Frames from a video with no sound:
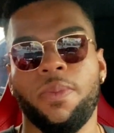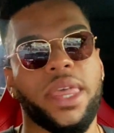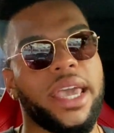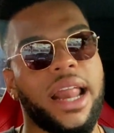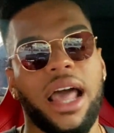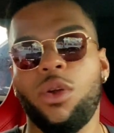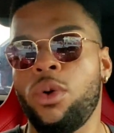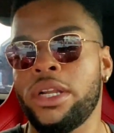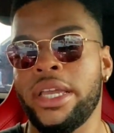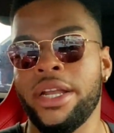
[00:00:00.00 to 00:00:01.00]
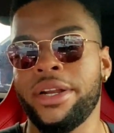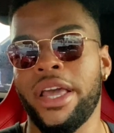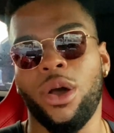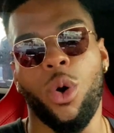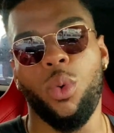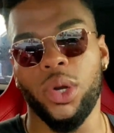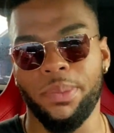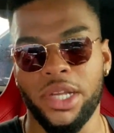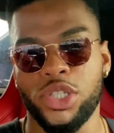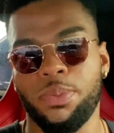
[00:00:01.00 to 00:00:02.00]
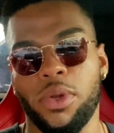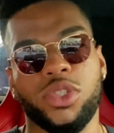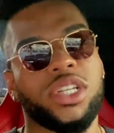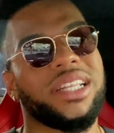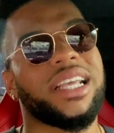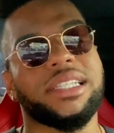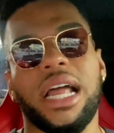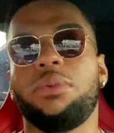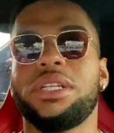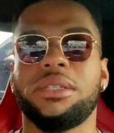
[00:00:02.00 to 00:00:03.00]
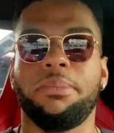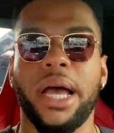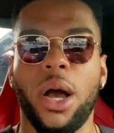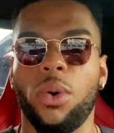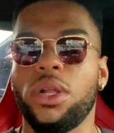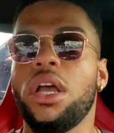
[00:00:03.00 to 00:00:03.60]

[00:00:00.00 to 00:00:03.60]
And I don't want to hear that, oh, well, men are supposed to date. That's not what it's about.